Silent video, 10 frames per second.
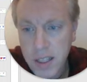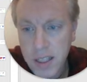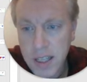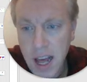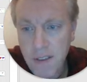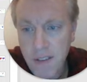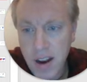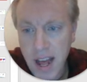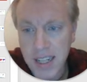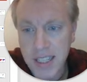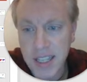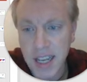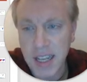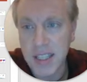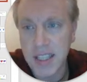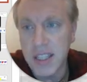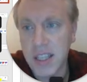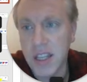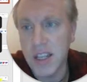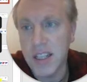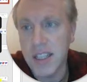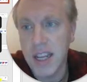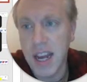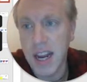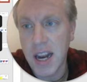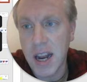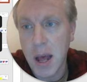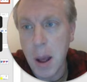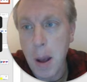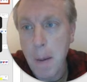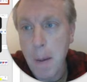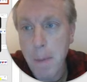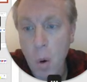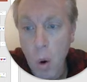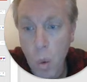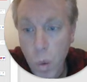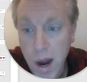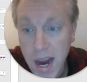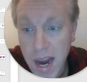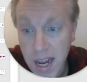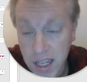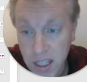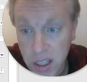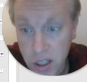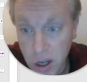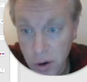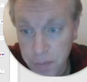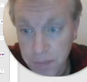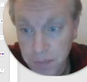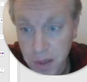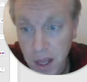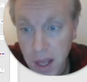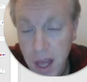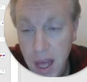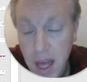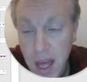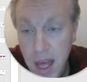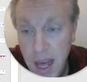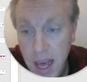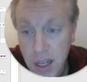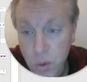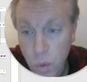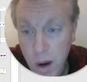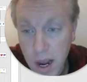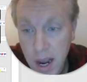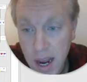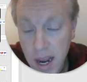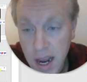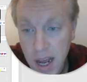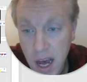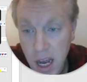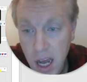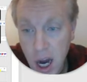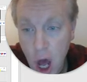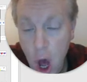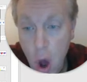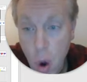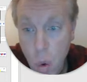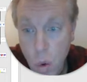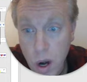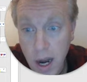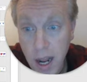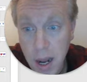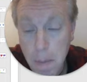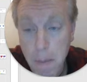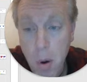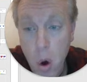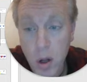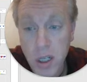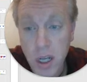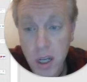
7 add 6 is 13. But what we need to do is we can only put,